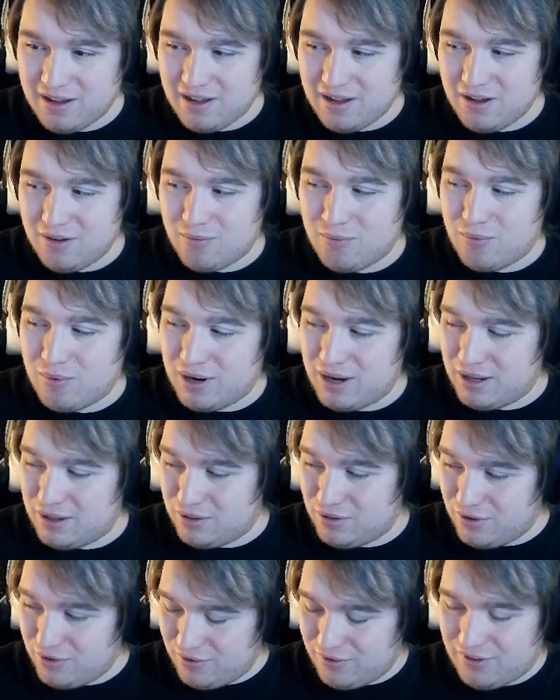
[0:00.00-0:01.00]
what it
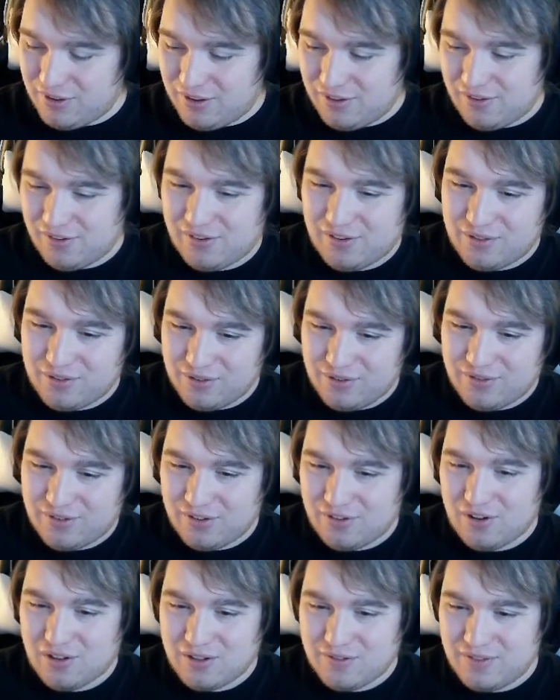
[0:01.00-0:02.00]
loses is it
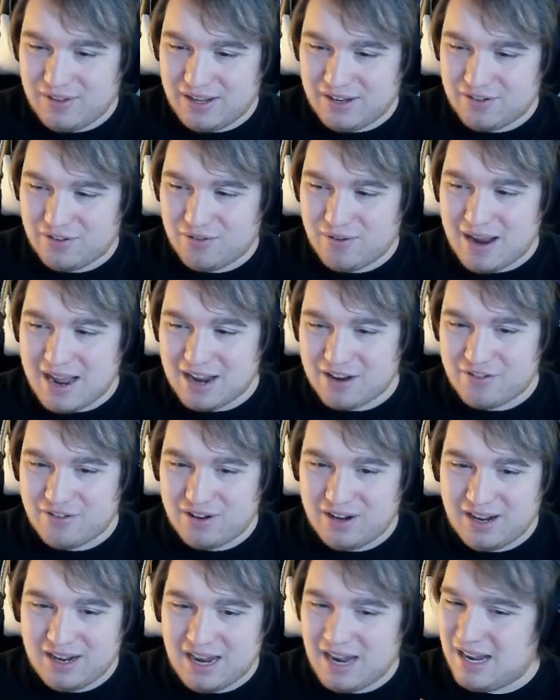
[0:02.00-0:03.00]
loses all of the
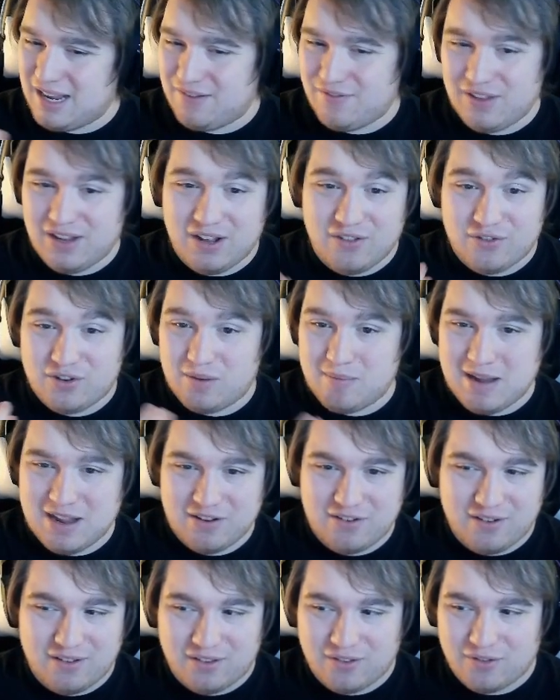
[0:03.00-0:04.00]
interaction in any of the other
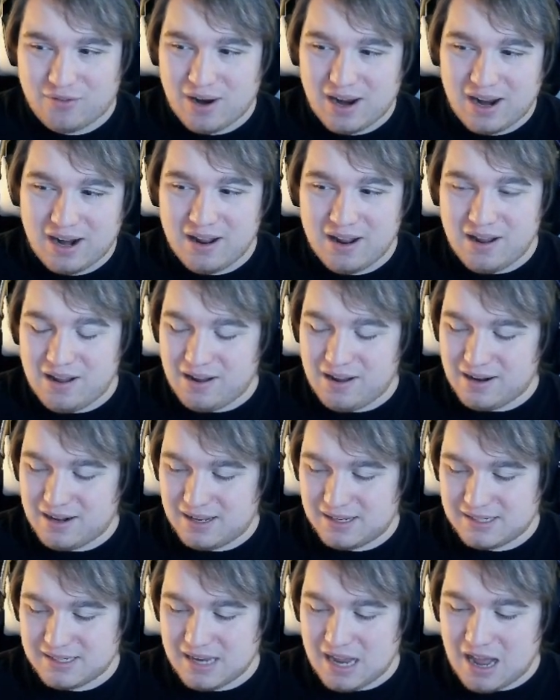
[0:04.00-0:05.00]
dimensions, right?
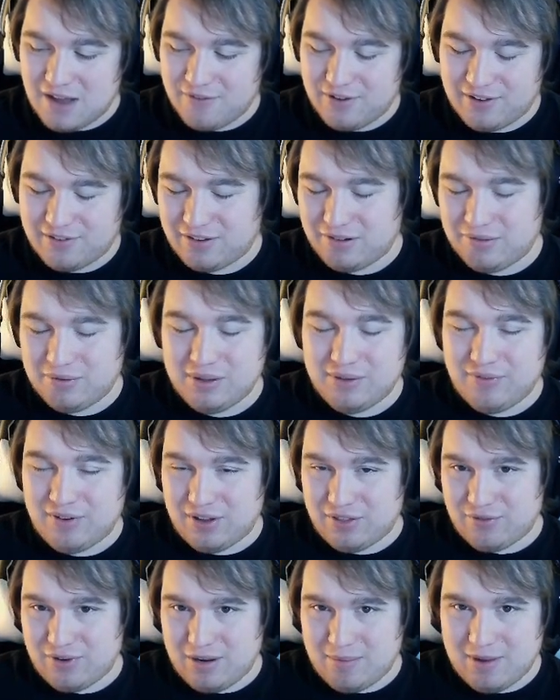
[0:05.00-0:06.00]
Because obviously we live in a
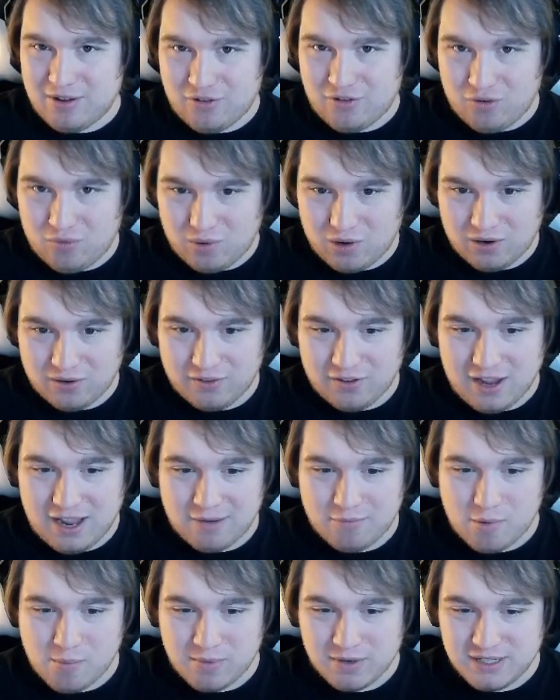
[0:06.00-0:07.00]
three-dimensional world,
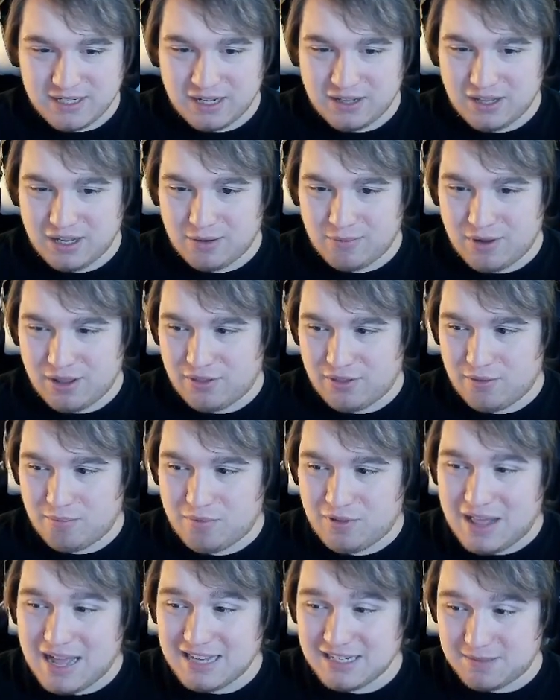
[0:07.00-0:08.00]
and when we're dealing with
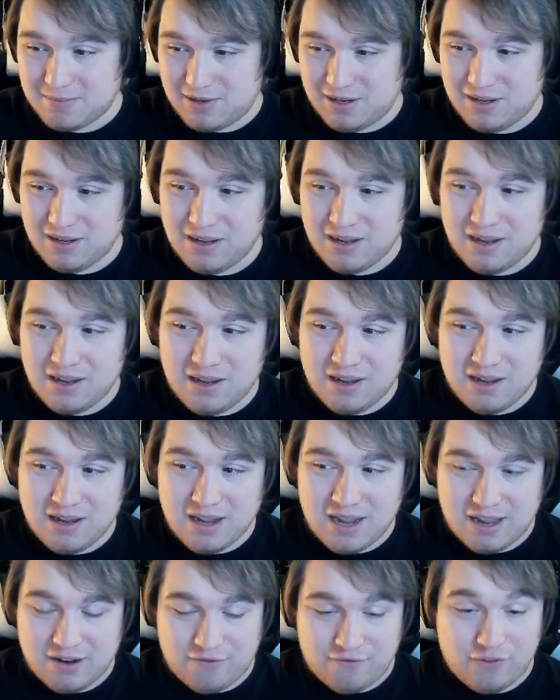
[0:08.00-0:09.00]
plasma
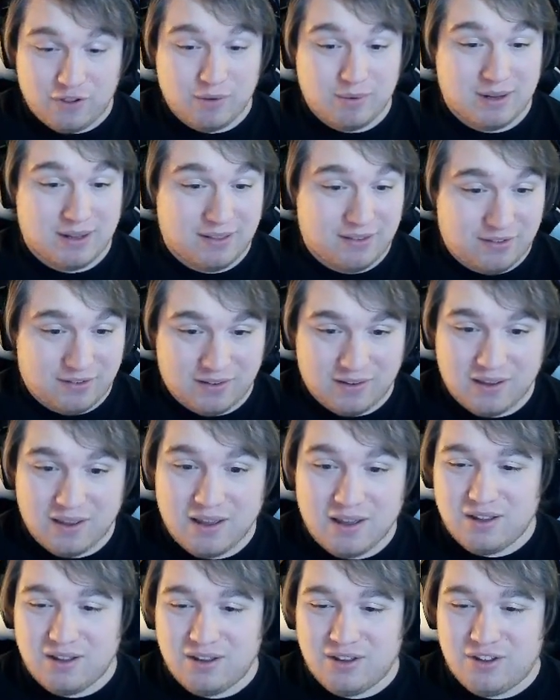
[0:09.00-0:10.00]
and fluids,
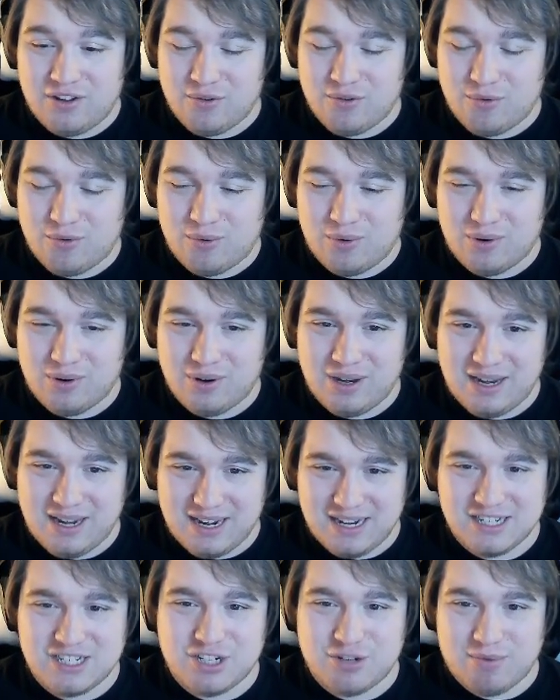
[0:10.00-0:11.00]
you
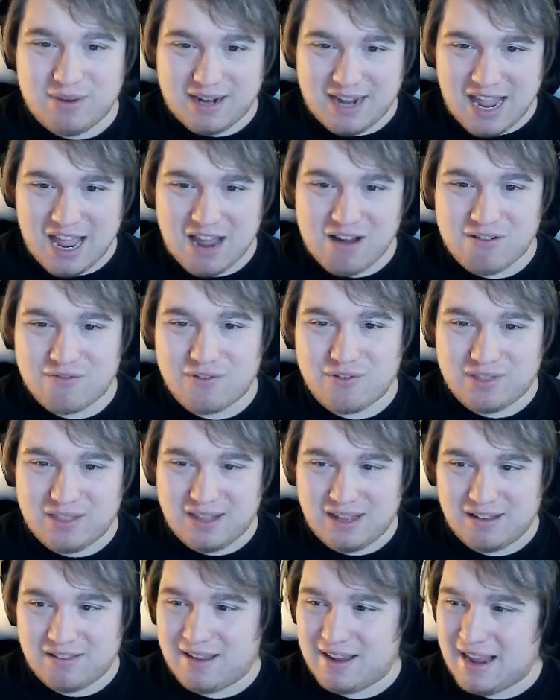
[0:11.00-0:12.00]
need to account for
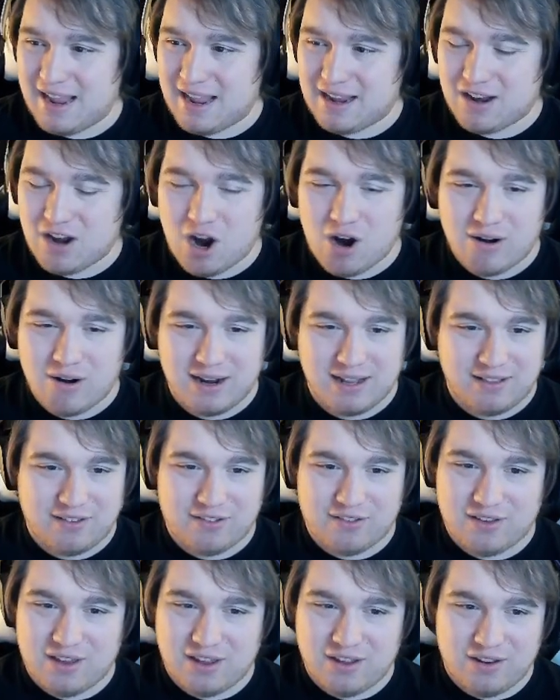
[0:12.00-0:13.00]
things like
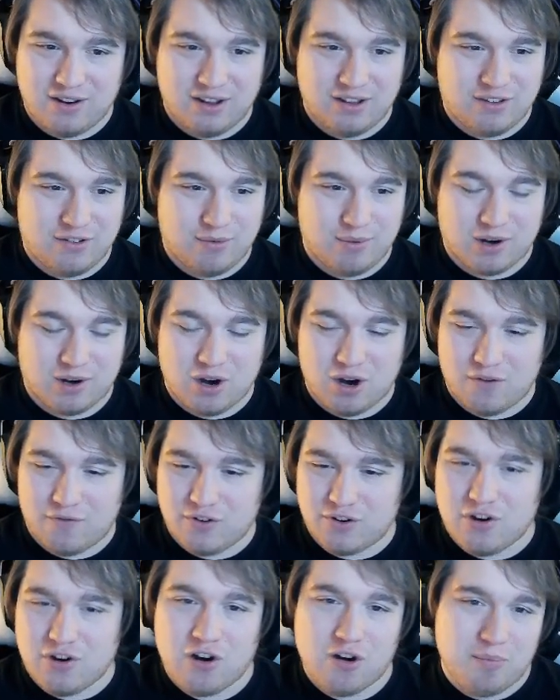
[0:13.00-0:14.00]
currents, and you need to account for
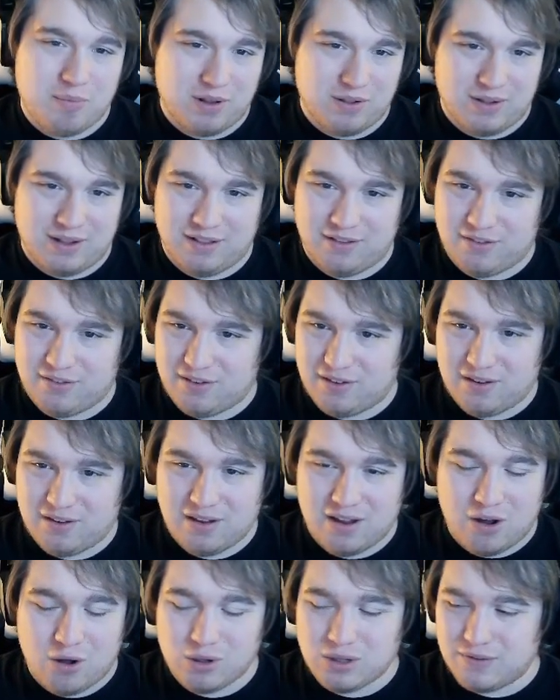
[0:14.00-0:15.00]
turbulence.
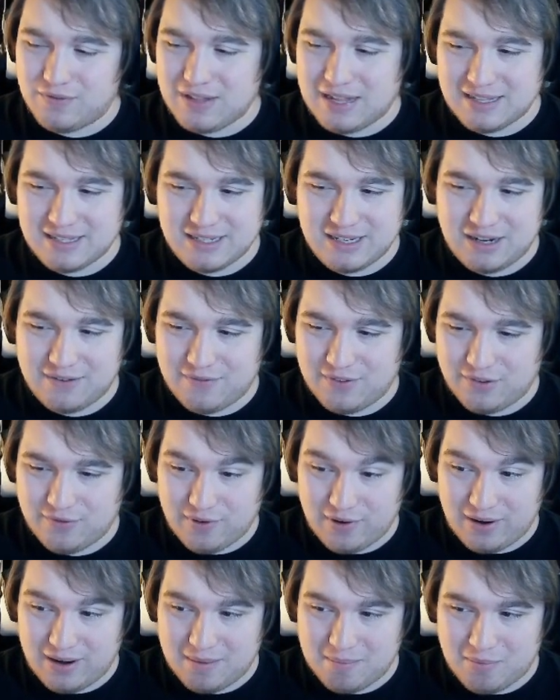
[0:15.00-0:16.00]
All of that stuff is
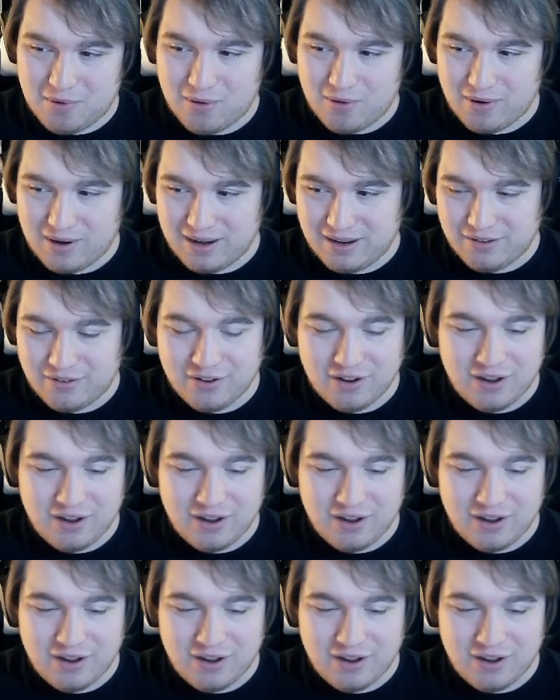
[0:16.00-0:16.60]
very important.